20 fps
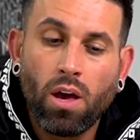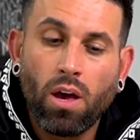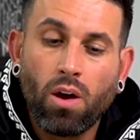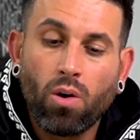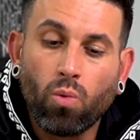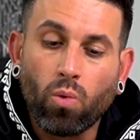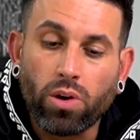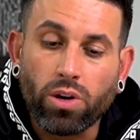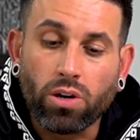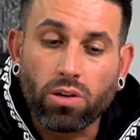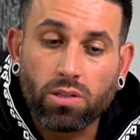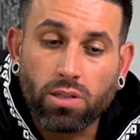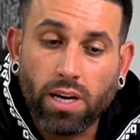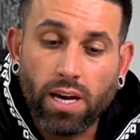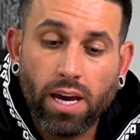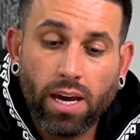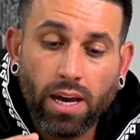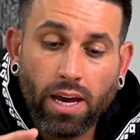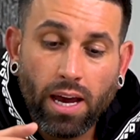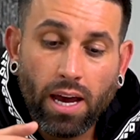when you're
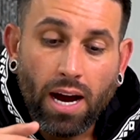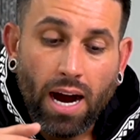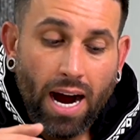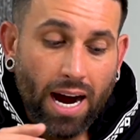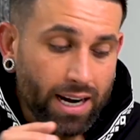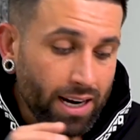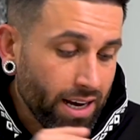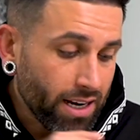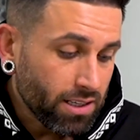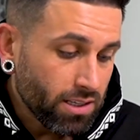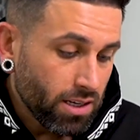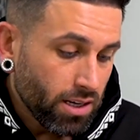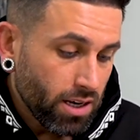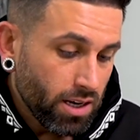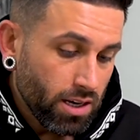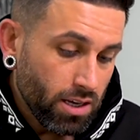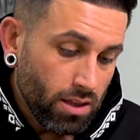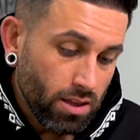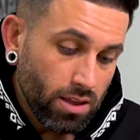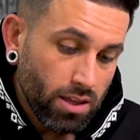saying, I'd like to
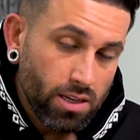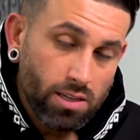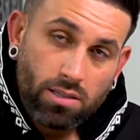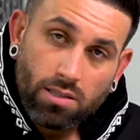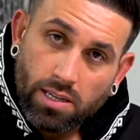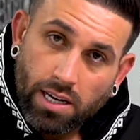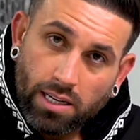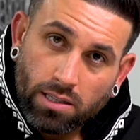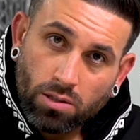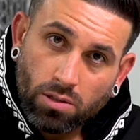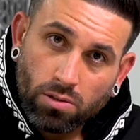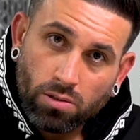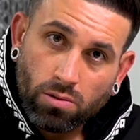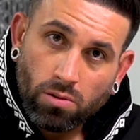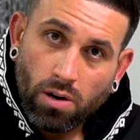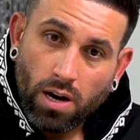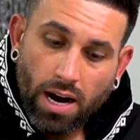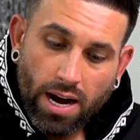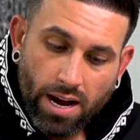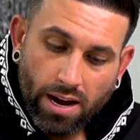get this
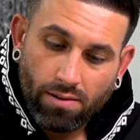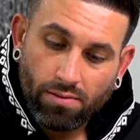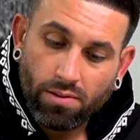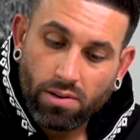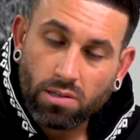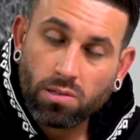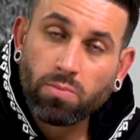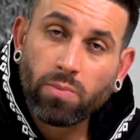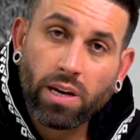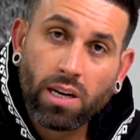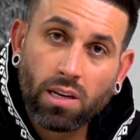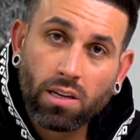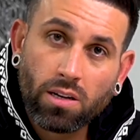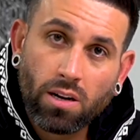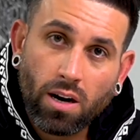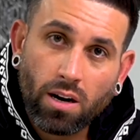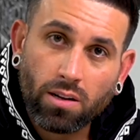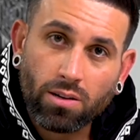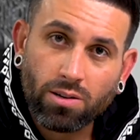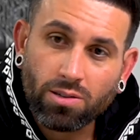tattoo, I have this many
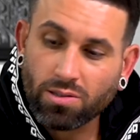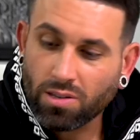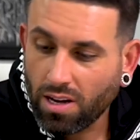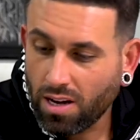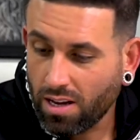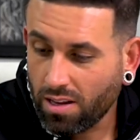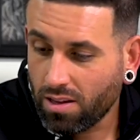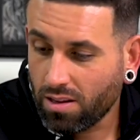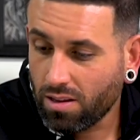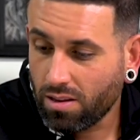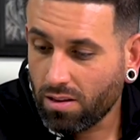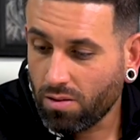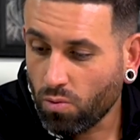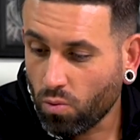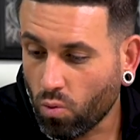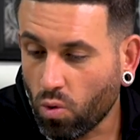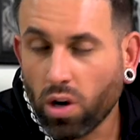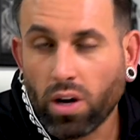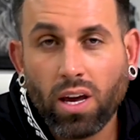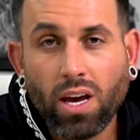dollars,
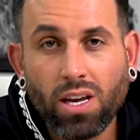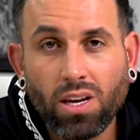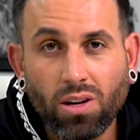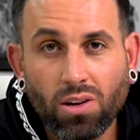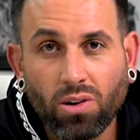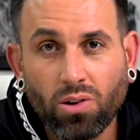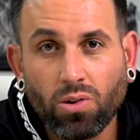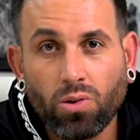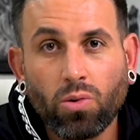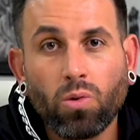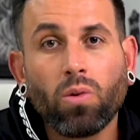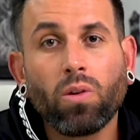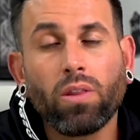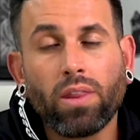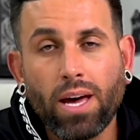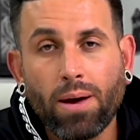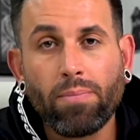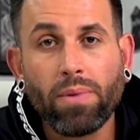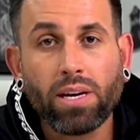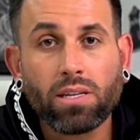what can you do?
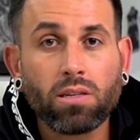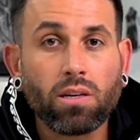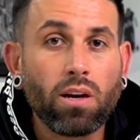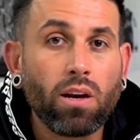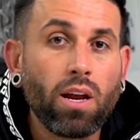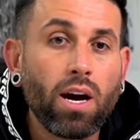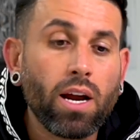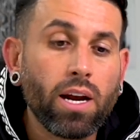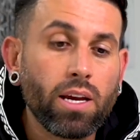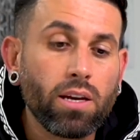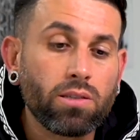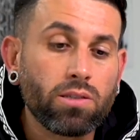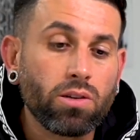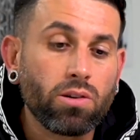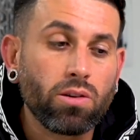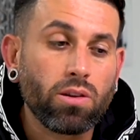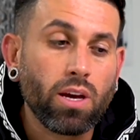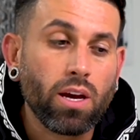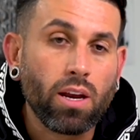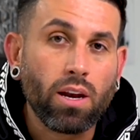That makes it a lot easier
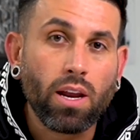than,